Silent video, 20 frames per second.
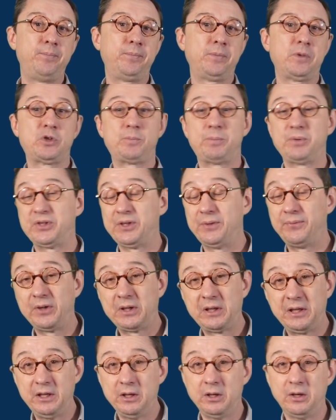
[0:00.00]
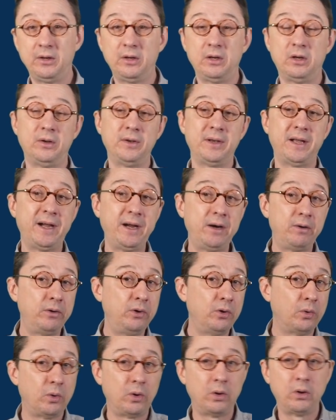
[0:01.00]
specifically on
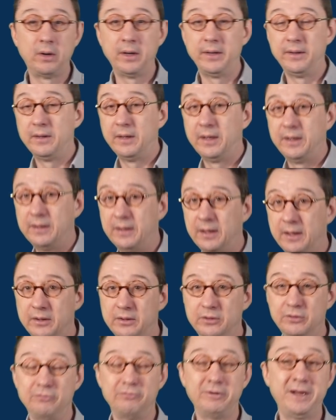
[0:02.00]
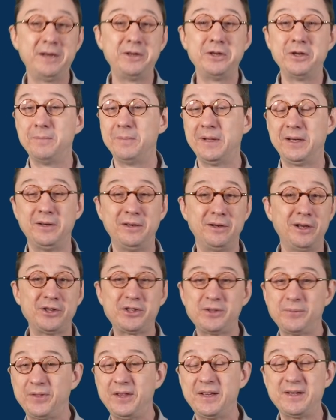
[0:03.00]
iron ore and uranium and
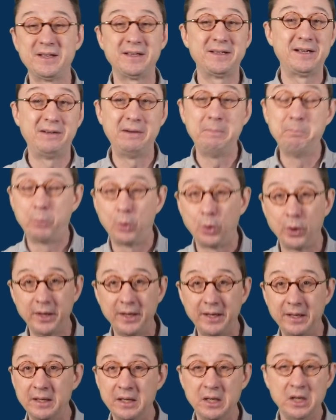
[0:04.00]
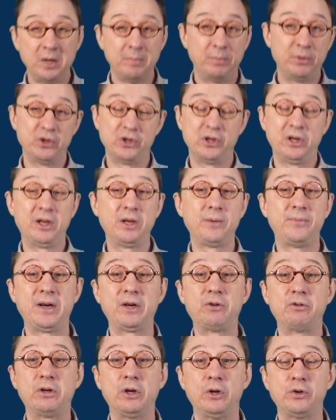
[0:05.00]
lots of things that they're importing, but there's a lot of
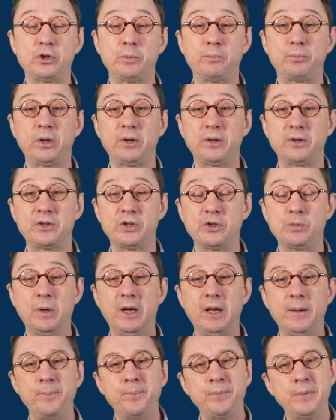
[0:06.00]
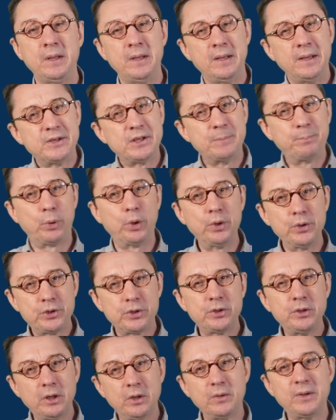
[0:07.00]
agriculture products as well. It's important
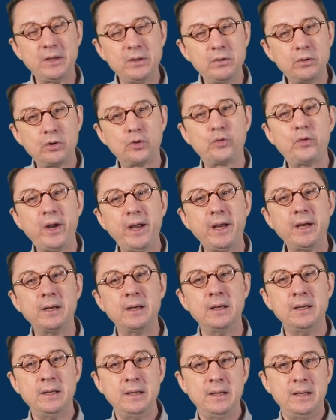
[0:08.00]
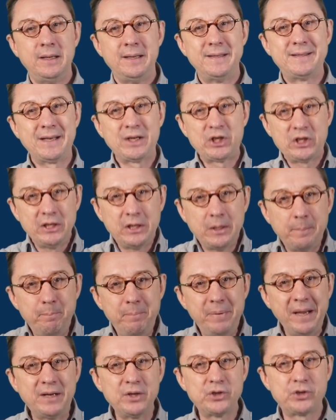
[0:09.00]
to know that Ukraine is actually the
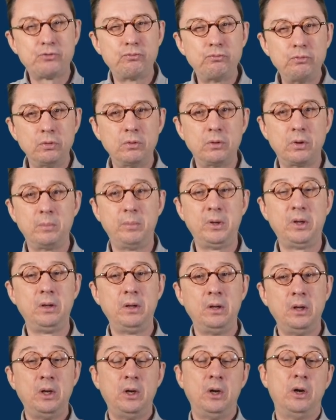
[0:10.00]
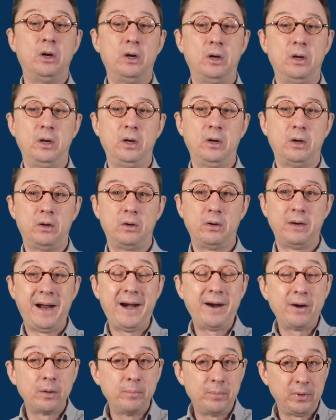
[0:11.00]
biggest rural or
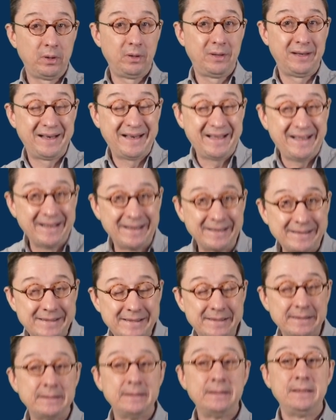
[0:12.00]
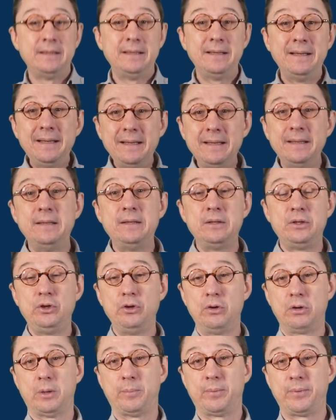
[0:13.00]
arable land in
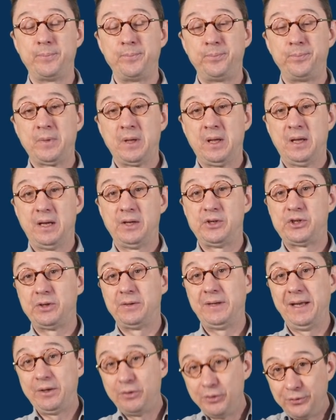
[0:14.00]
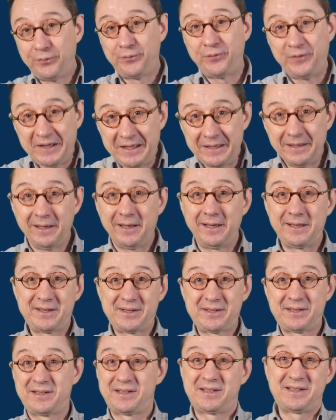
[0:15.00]
Europe. And so they could feed like
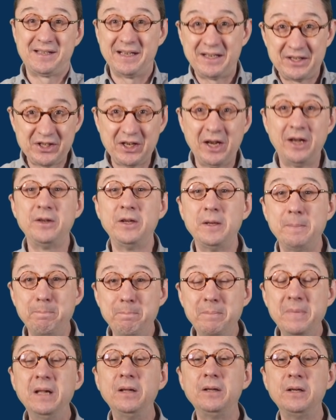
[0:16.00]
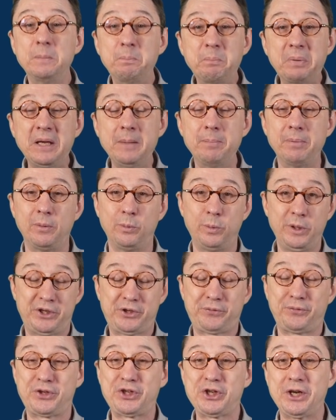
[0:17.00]
600 million people,
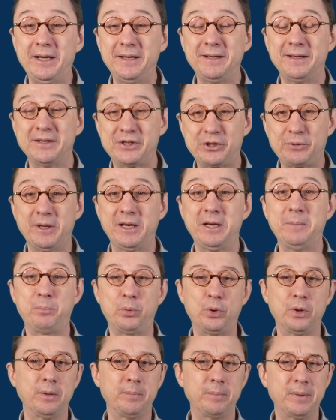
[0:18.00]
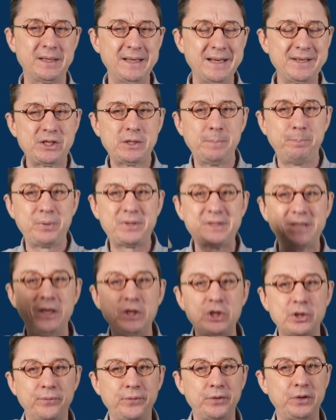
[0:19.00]
which for China is quite important. But that's a
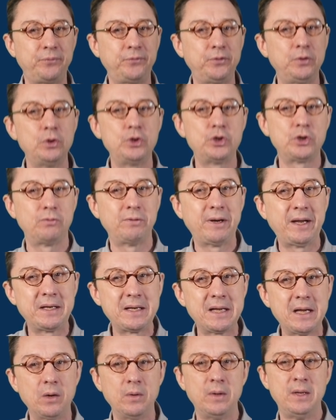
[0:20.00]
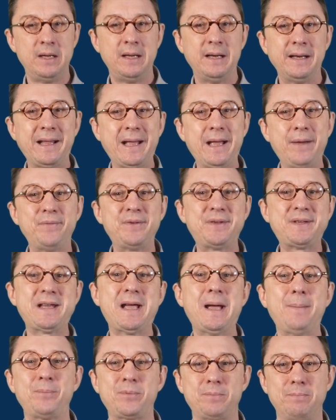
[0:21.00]
potential for the future. Right now, they haven't
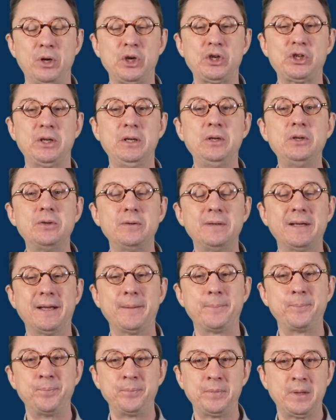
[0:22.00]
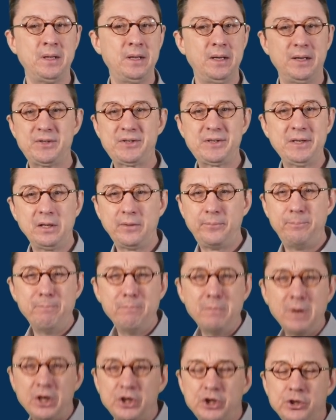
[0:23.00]
tapped much into that. It's still a
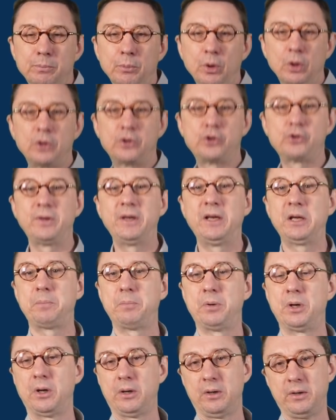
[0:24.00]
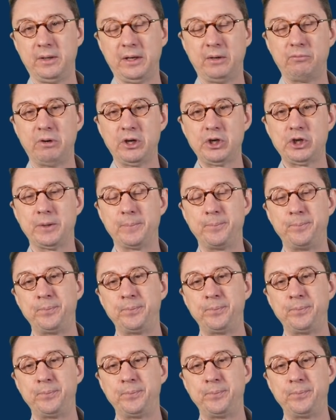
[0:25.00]
much smaller trading partner than Russia.